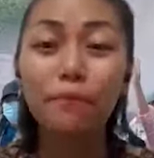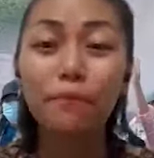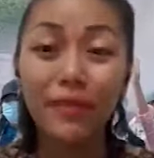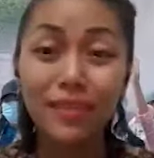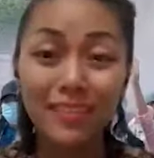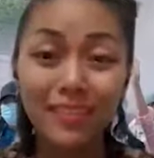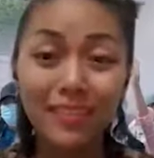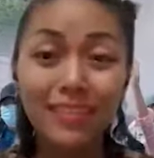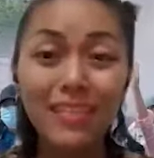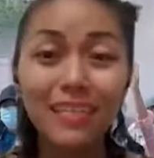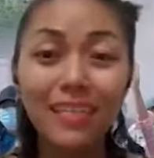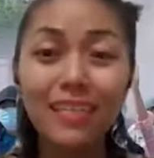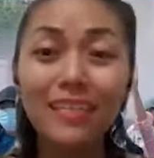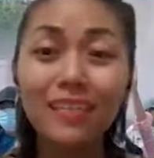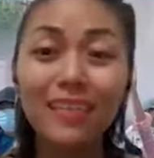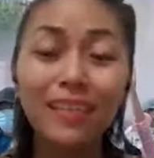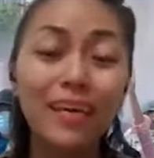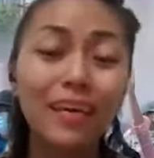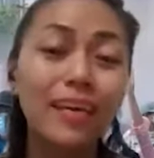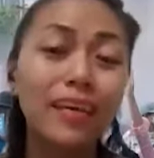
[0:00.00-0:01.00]

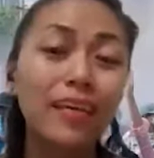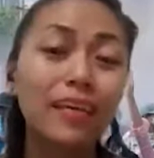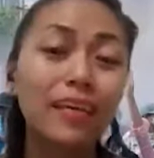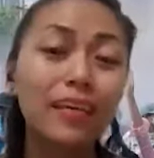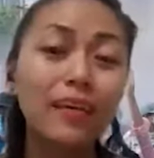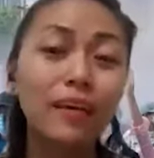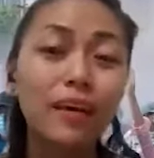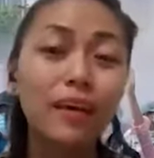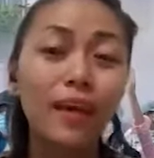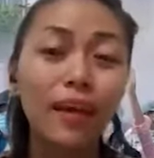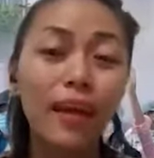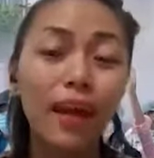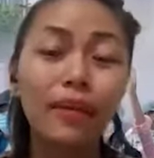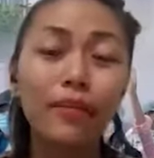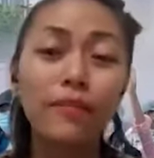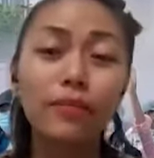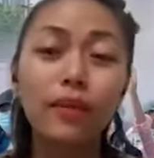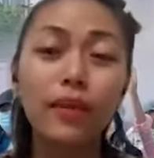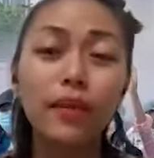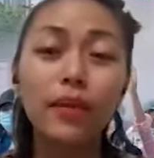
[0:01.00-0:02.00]
Basically, they,
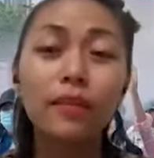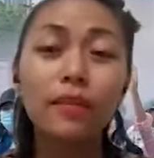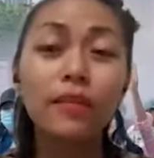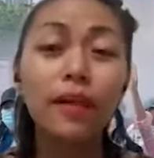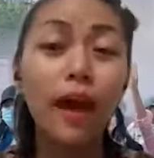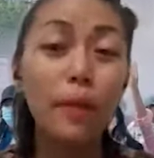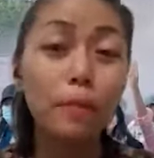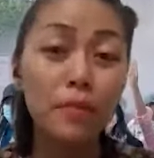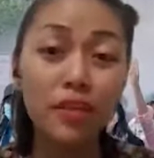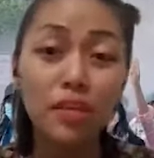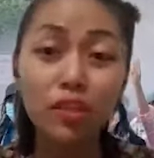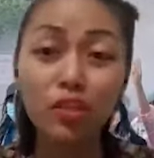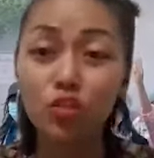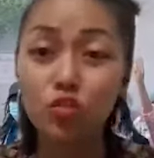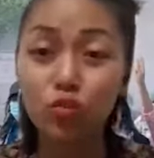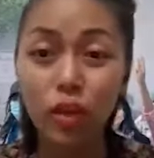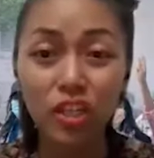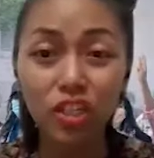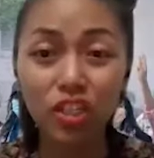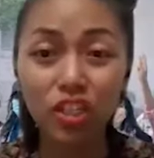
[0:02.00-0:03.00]
like in the
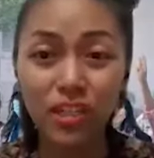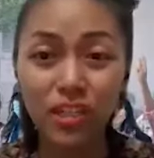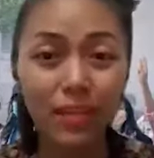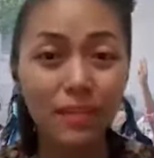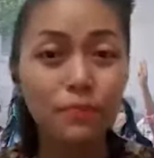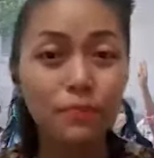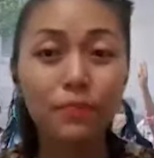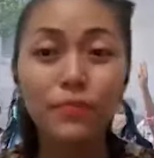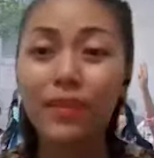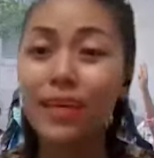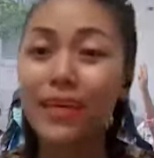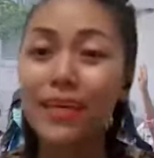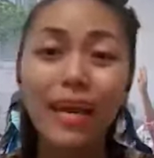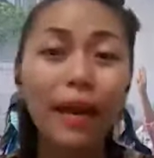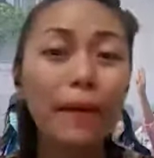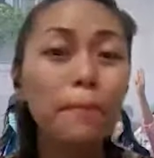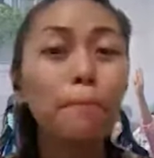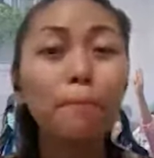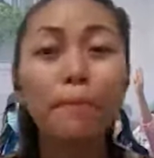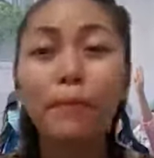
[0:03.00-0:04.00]
administration, they
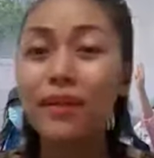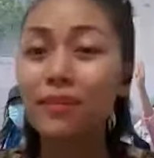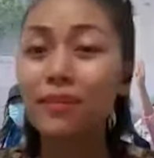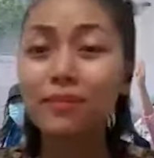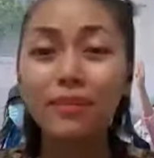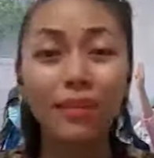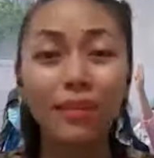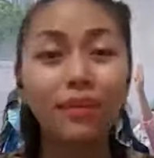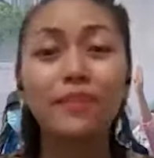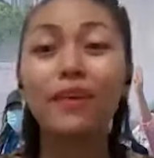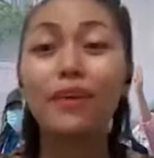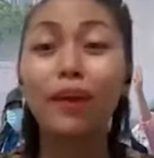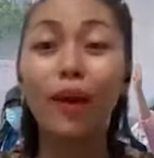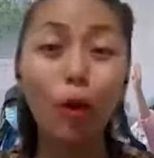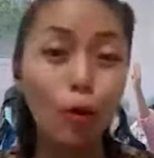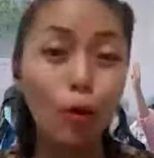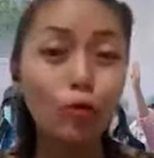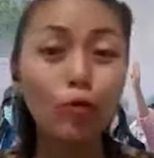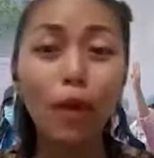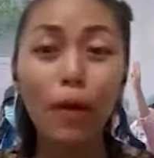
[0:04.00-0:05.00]
can't build their
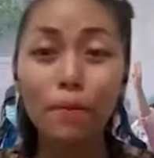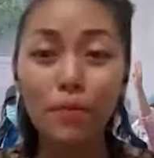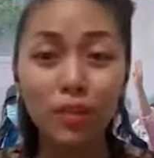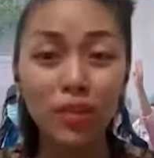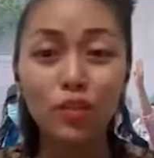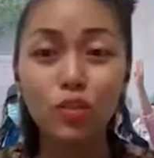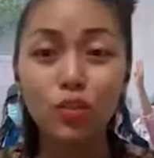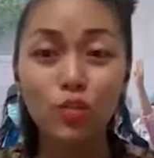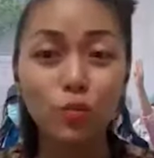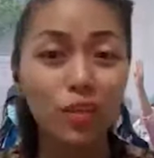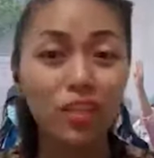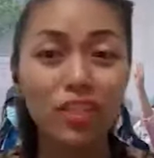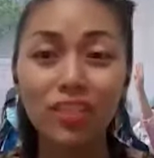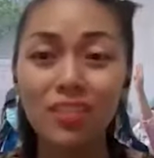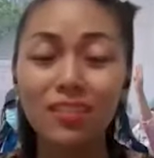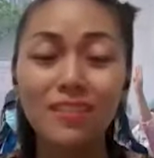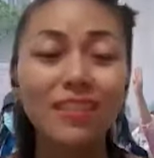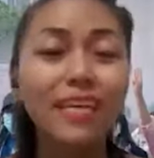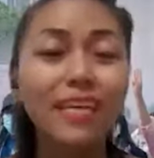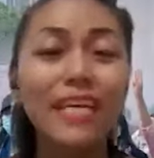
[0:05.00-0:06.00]
own
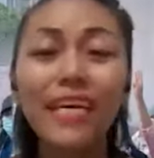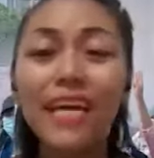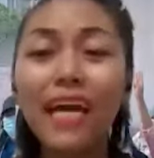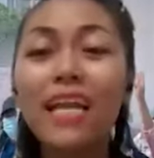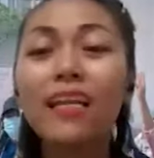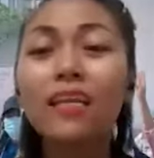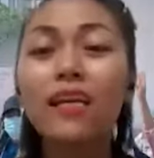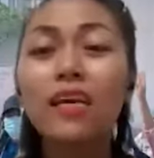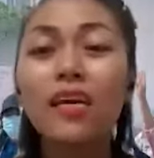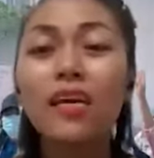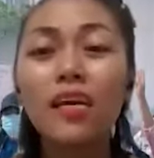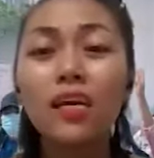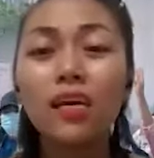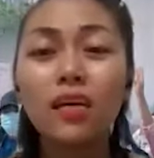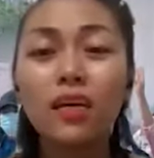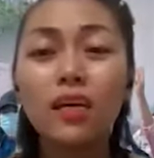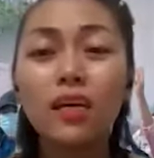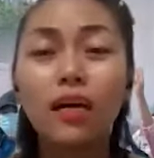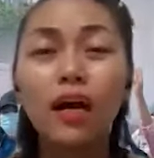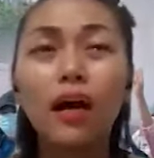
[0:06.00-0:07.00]
administration. They can't
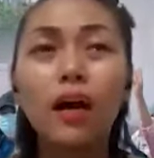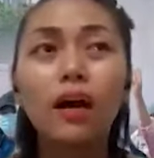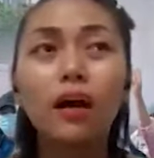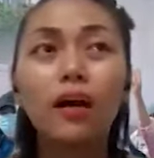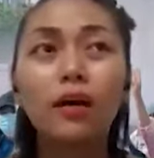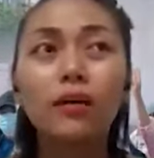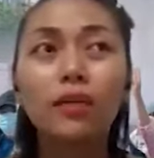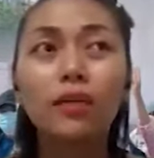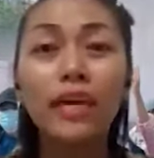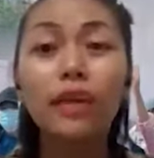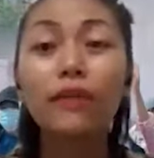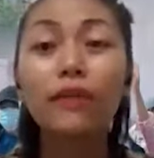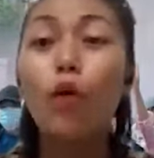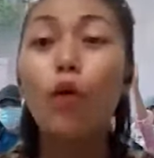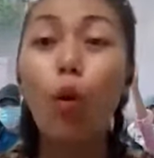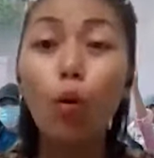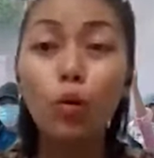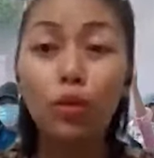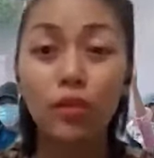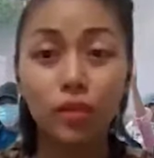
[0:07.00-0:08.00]
give
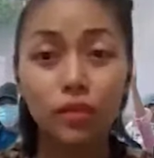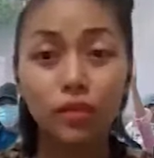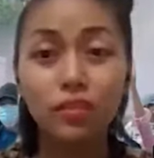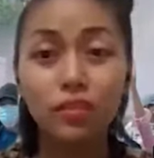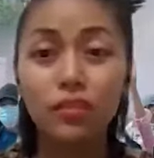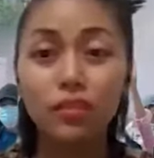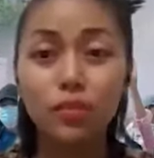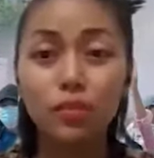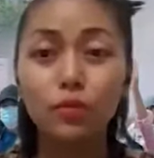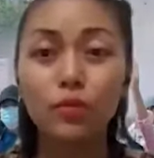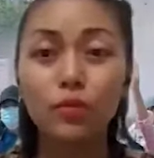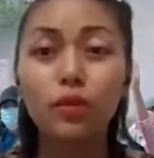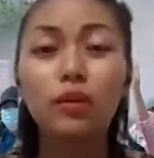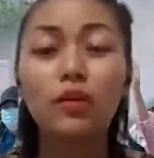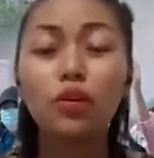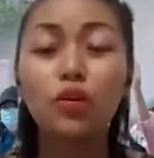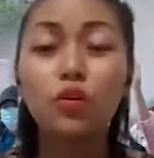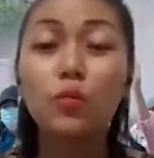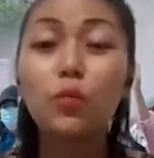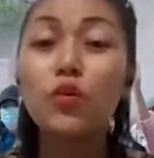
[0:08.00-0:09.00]
orders to
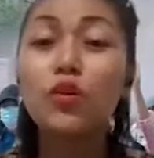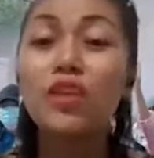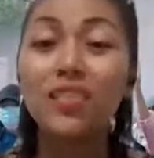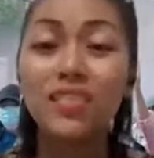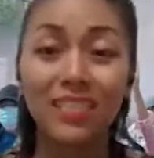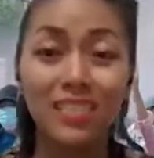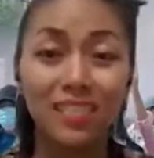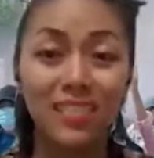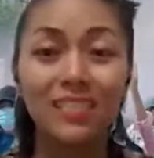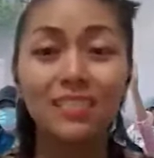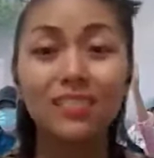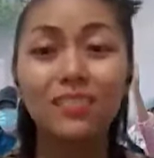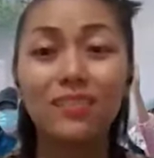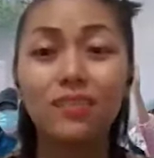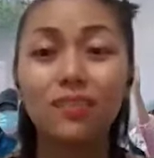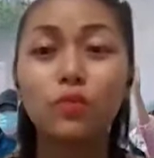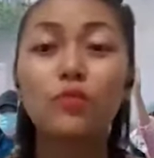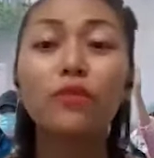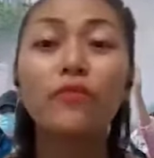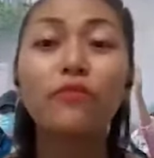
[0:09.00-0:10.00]
the communities,
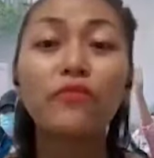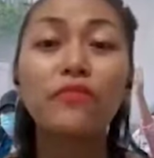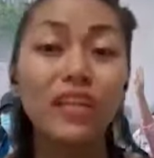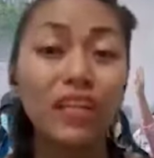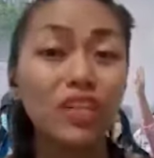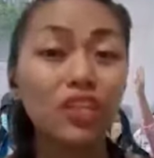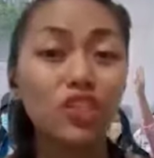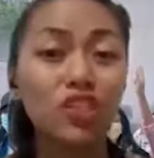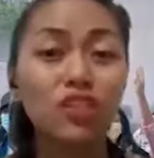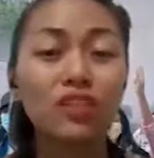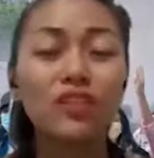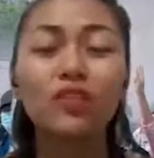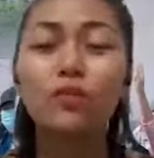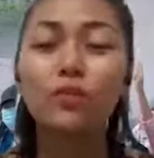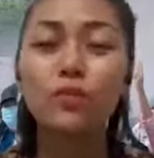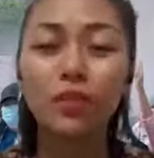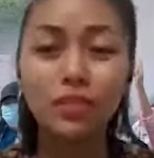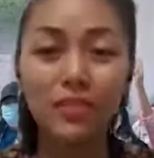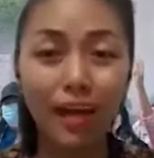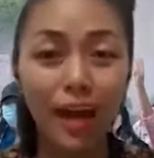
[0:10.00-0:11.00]
to the villages,
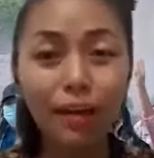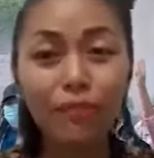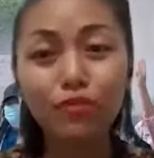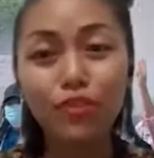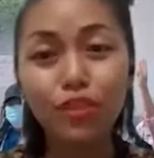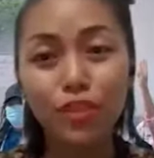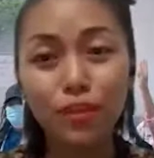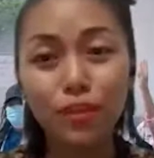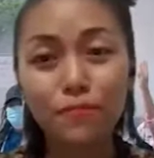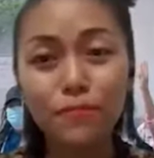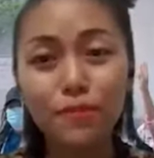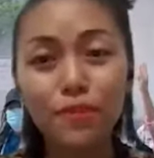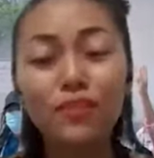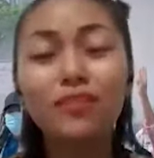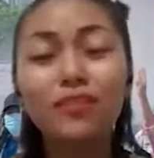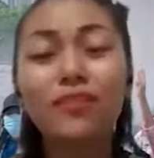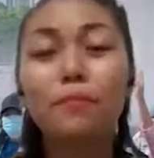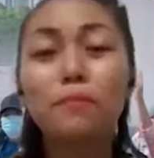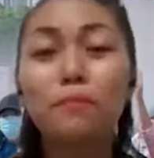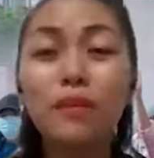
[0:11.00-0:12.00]
to the township,
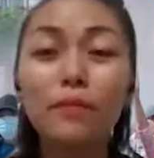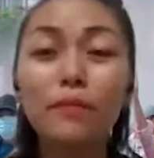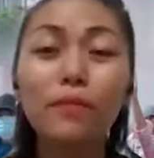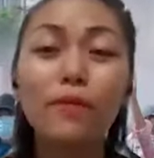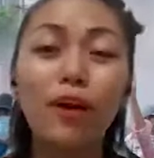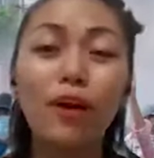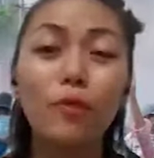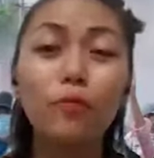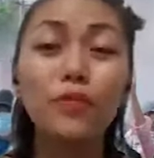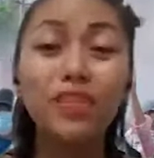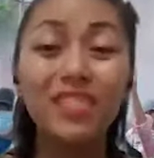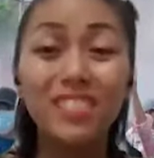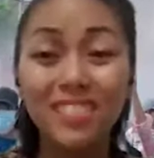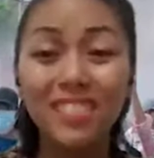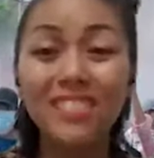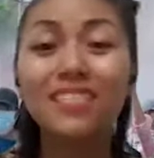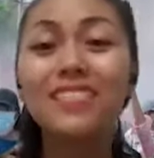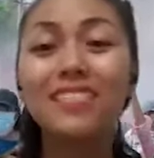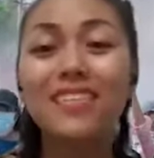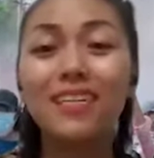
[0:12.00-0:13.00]
because the people are
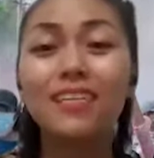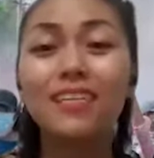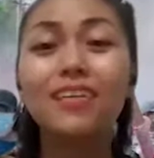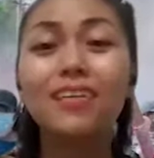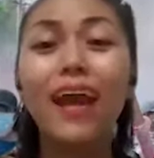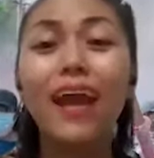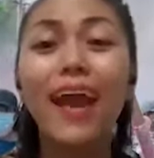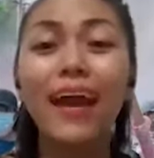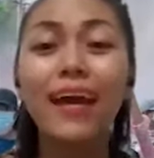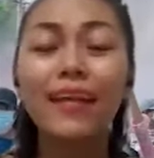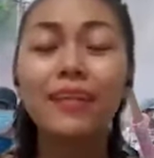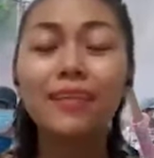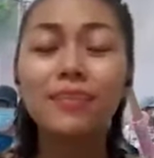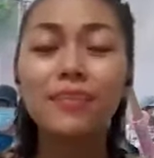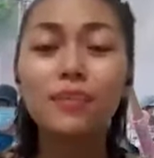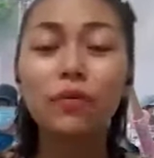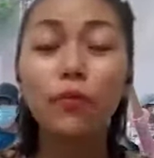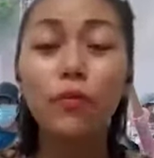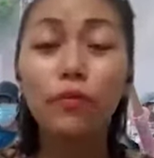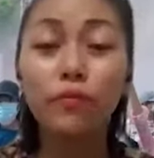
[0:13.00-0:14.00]
resisting
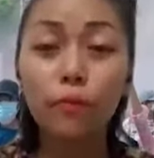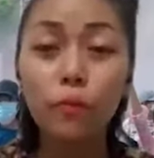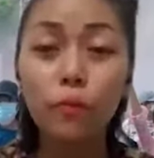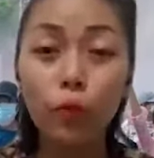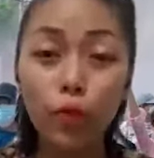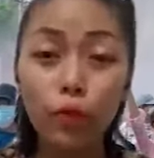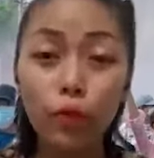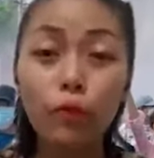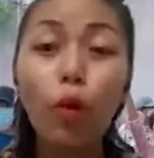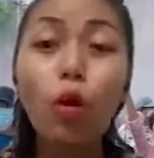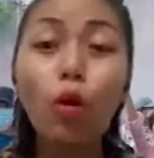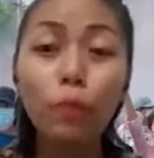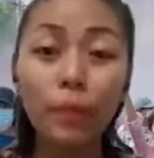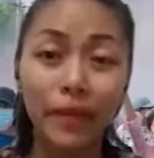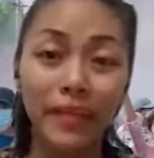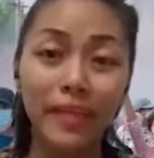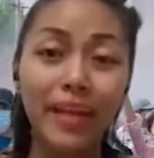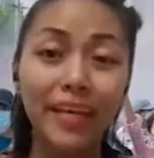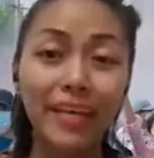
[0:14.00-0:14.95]
and revolving